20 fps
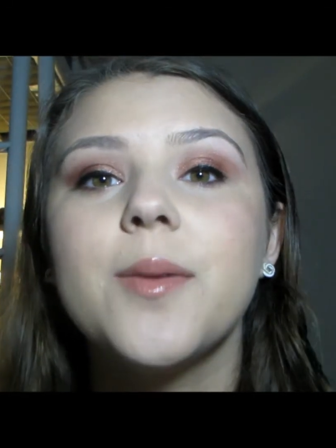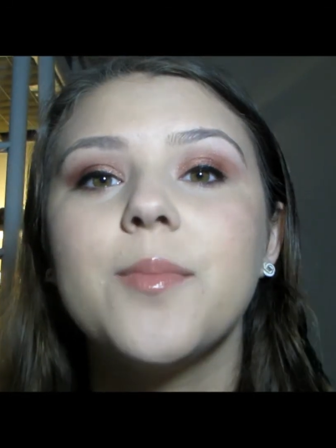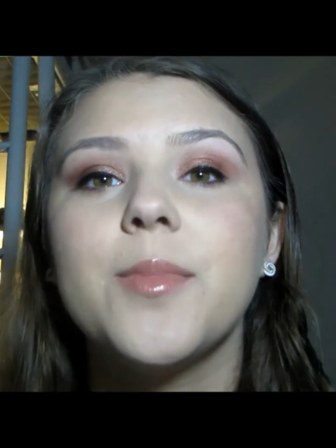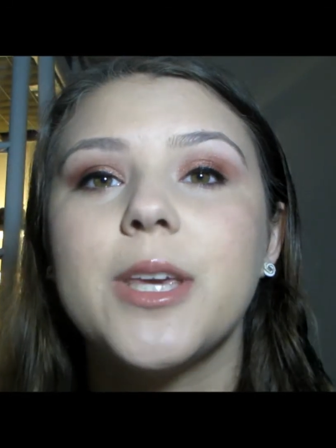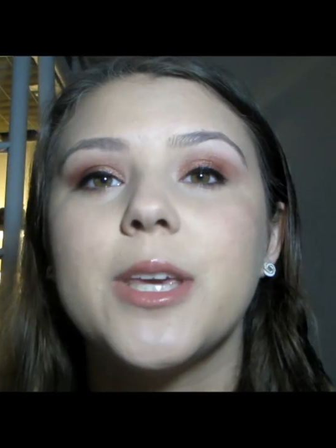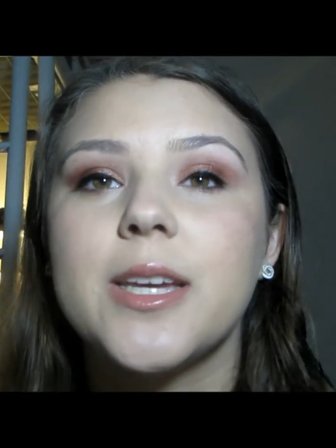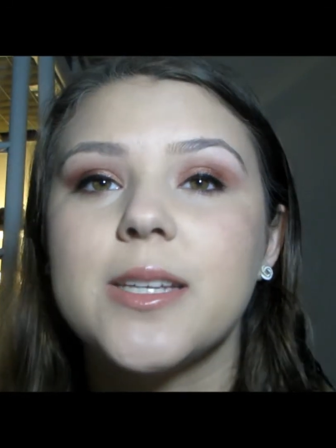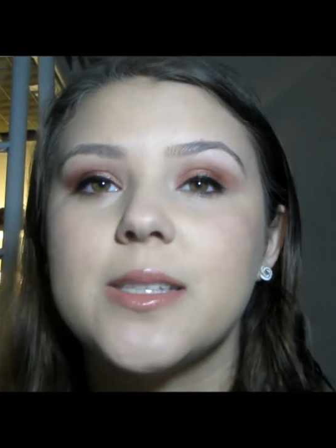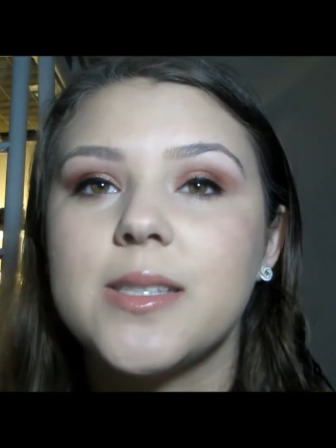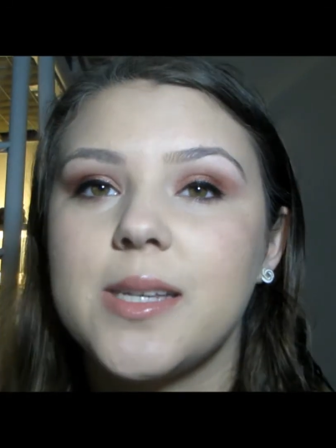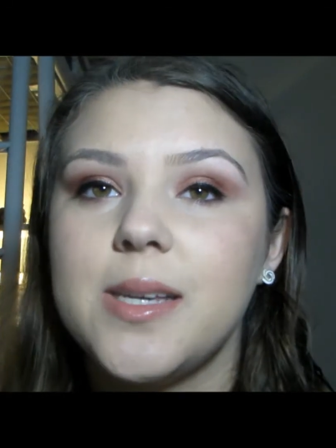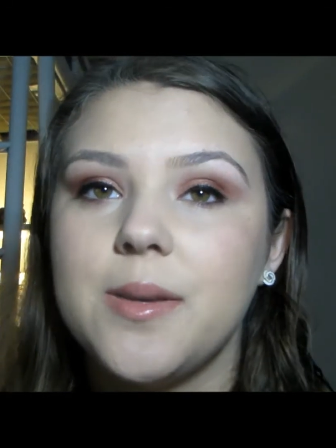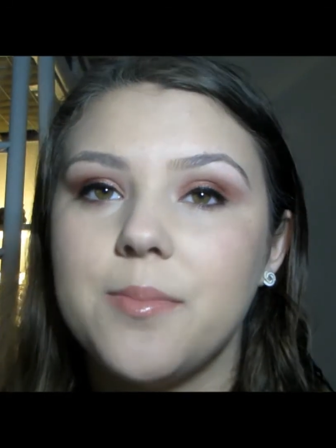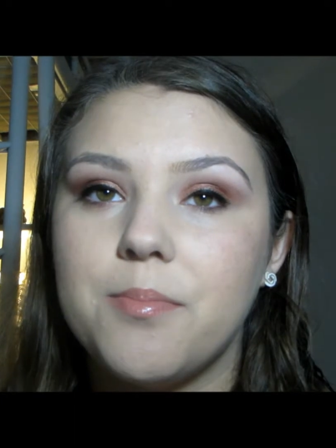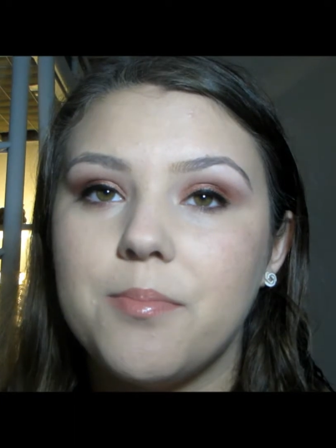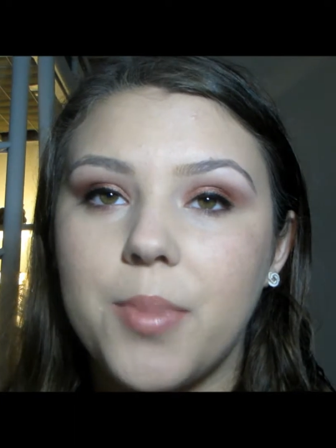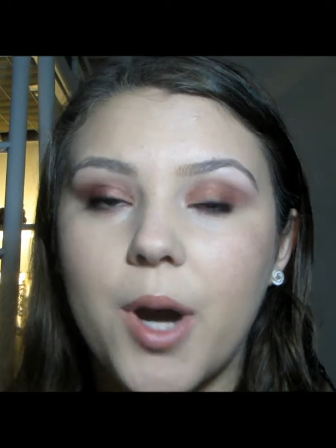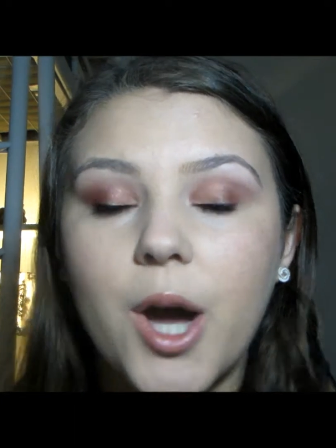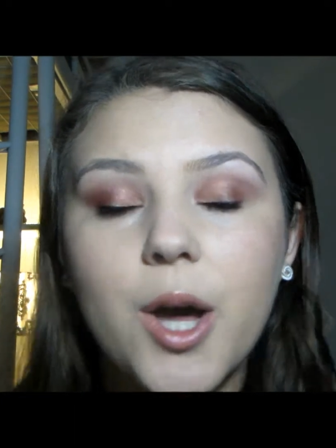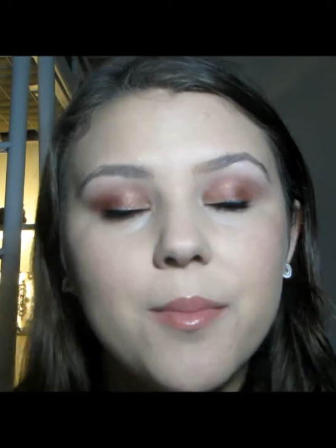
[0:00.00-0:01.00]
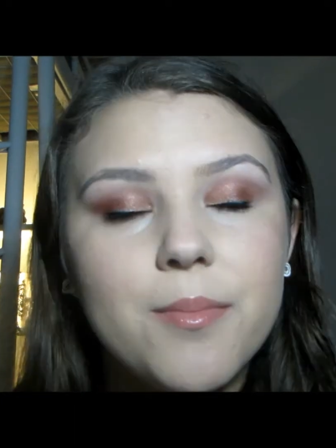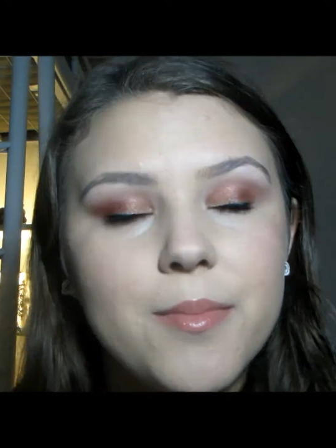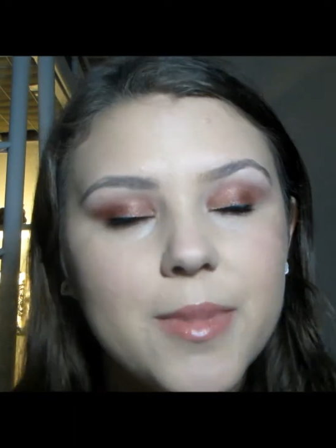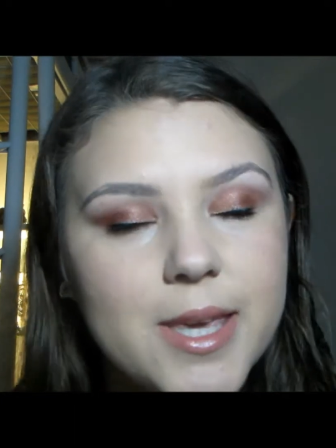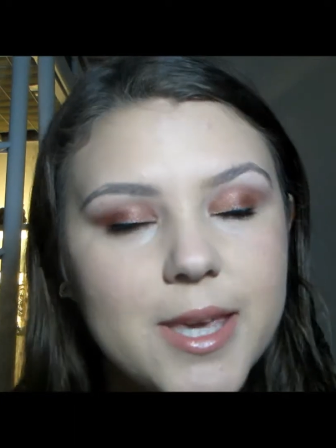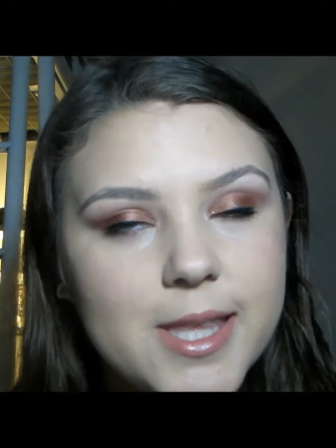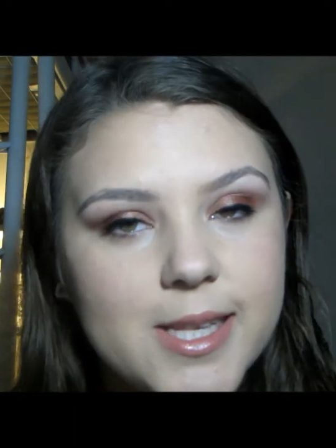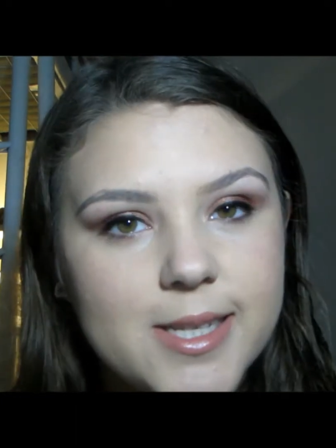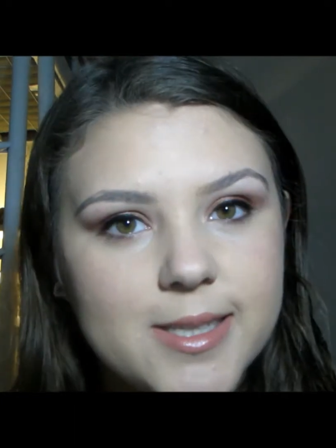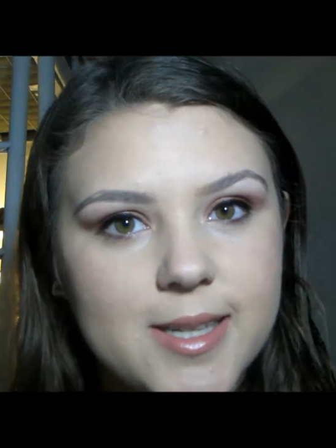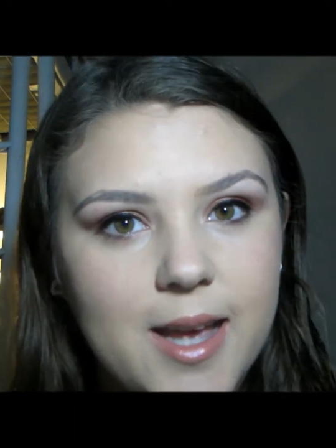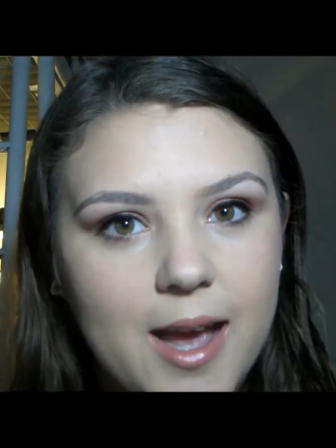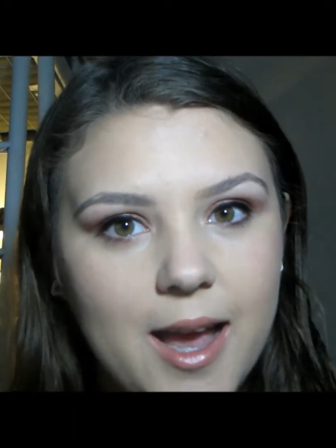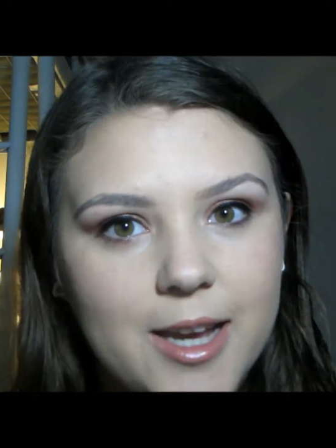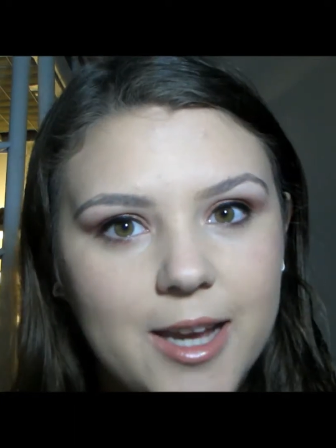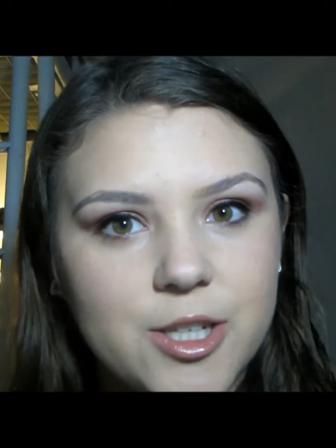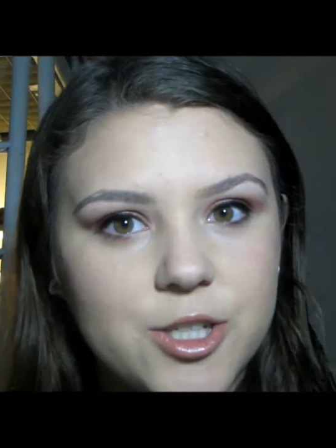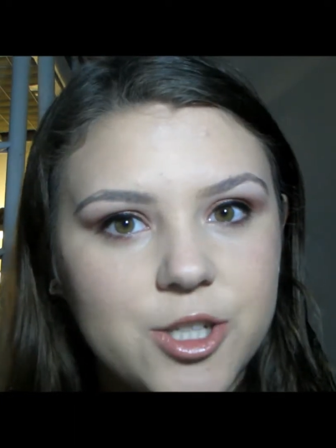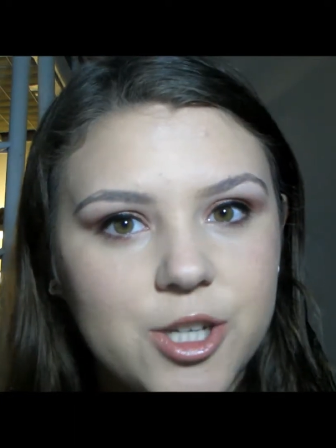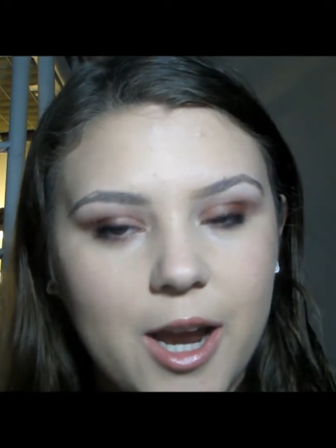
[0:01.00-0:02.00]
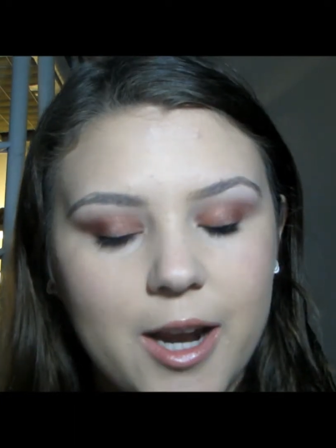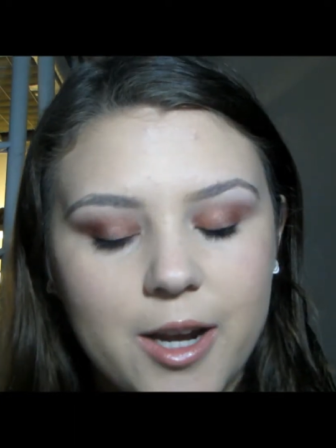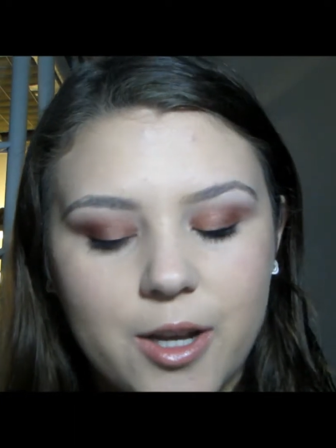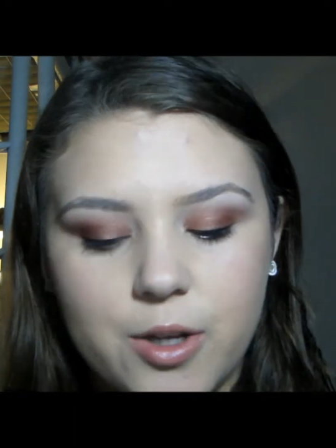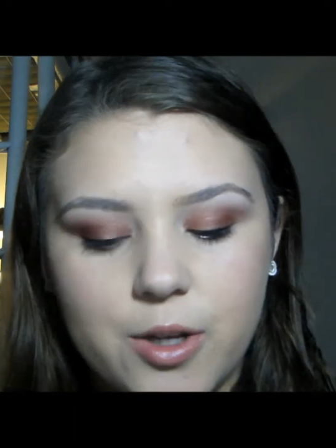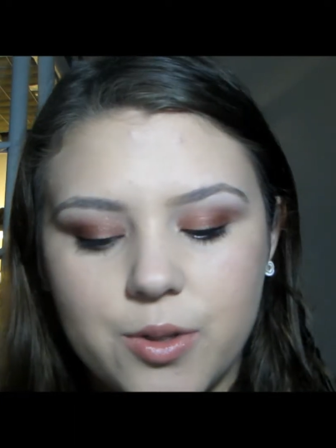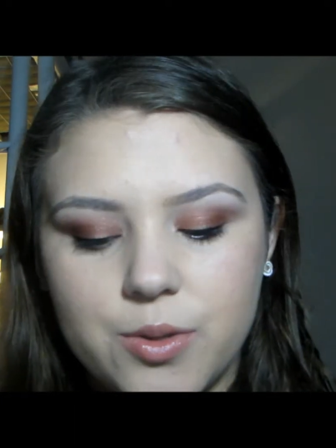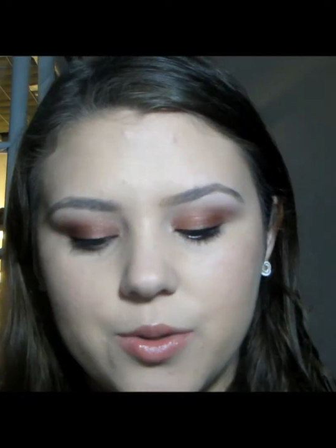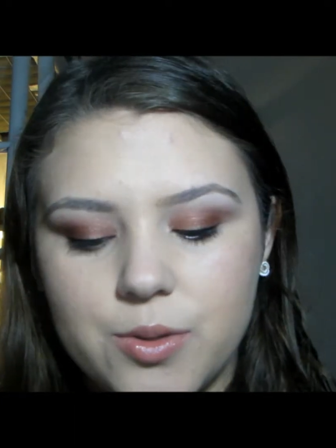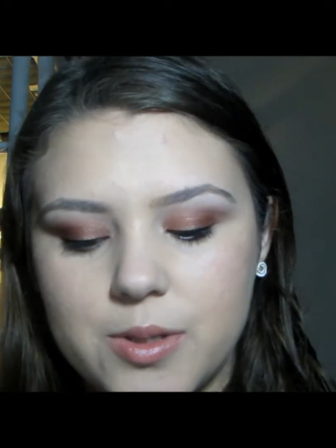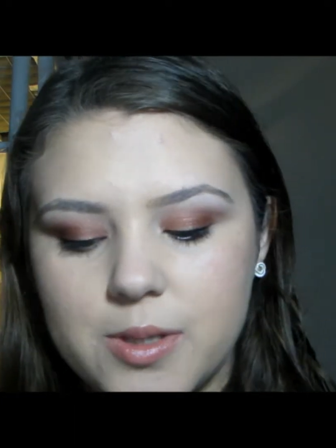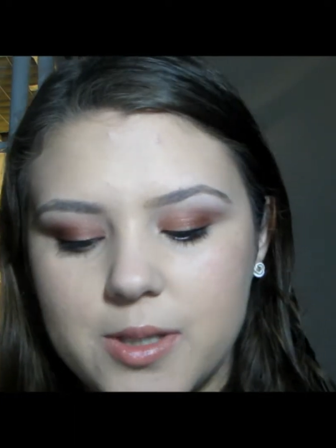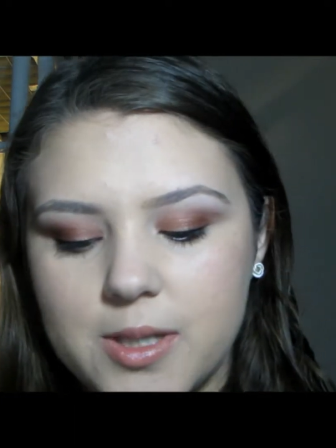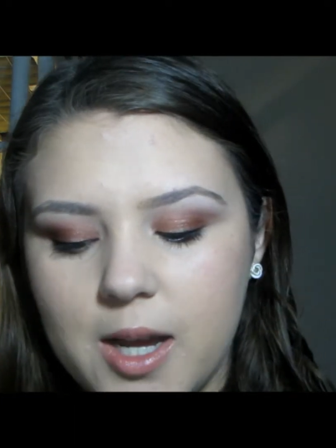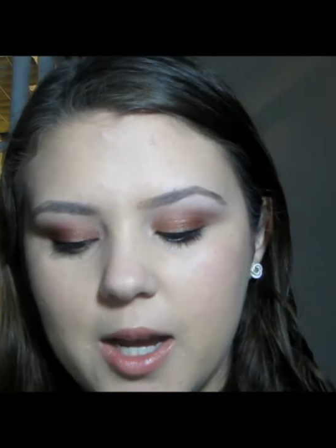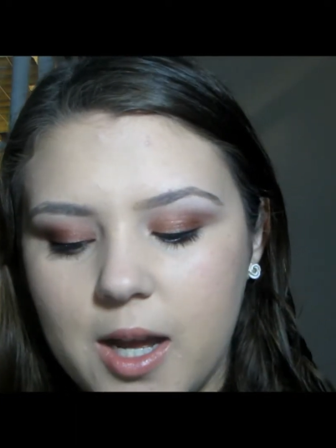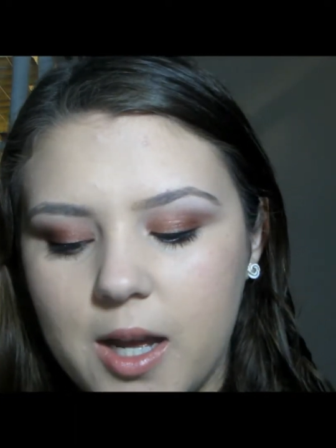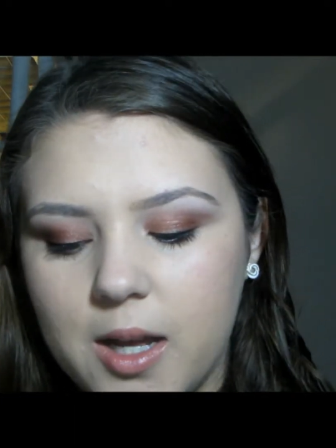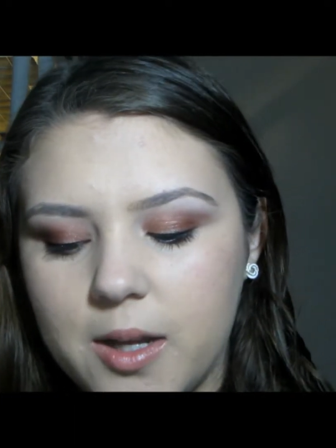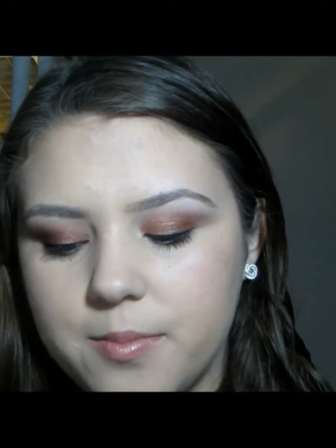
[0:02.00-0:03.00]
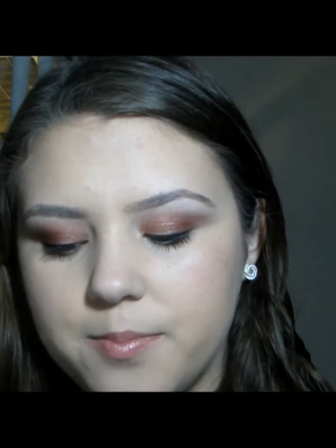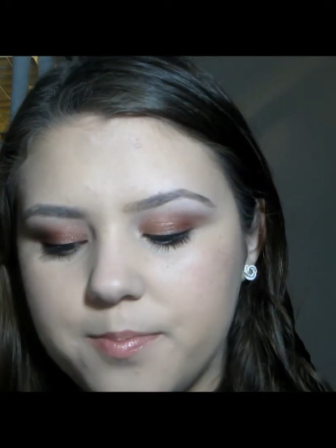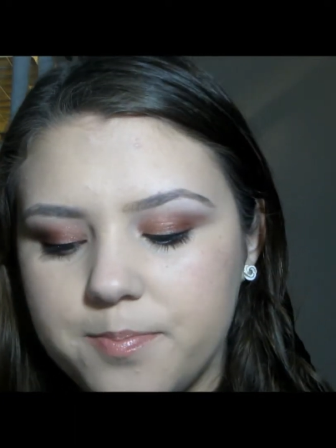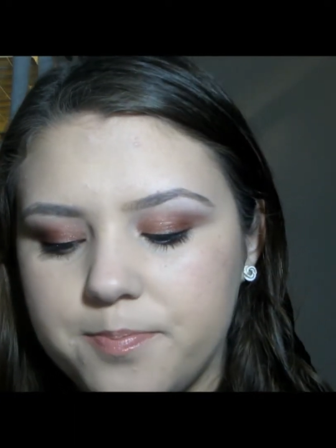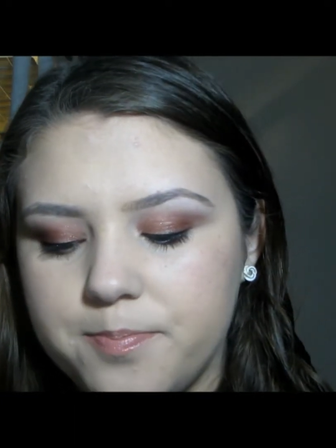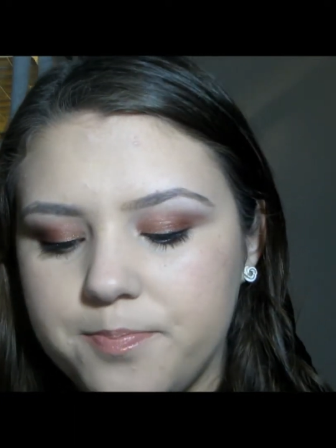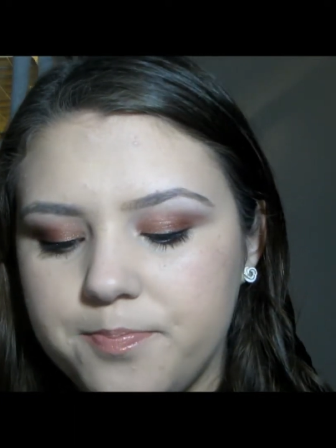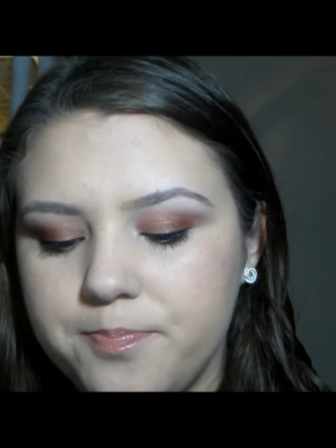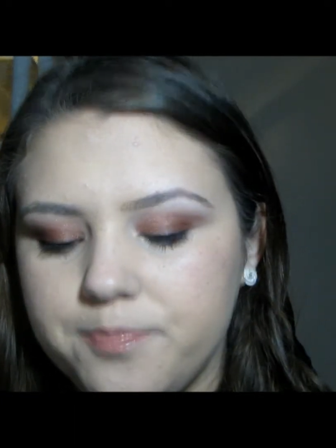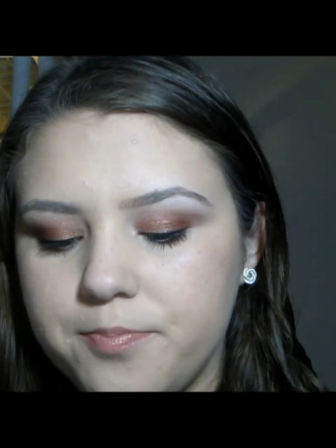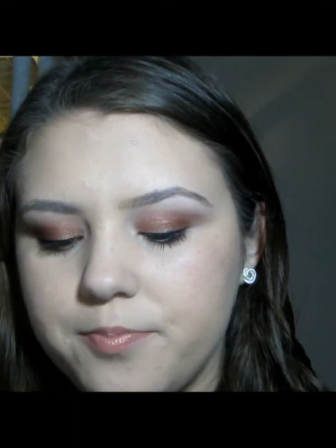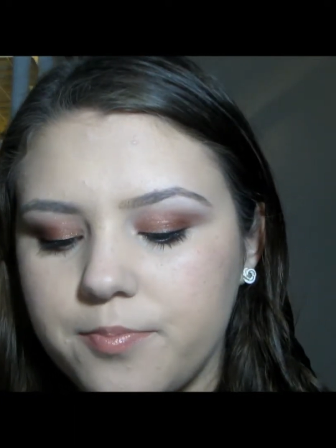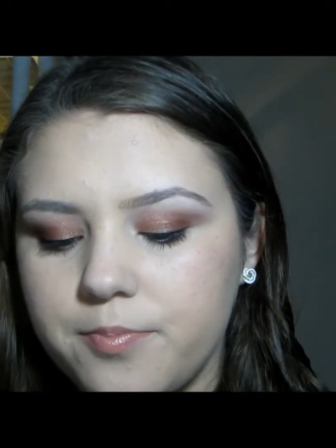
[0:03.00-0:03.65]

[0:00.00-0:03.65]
because he bought me these eyeshadows. Um,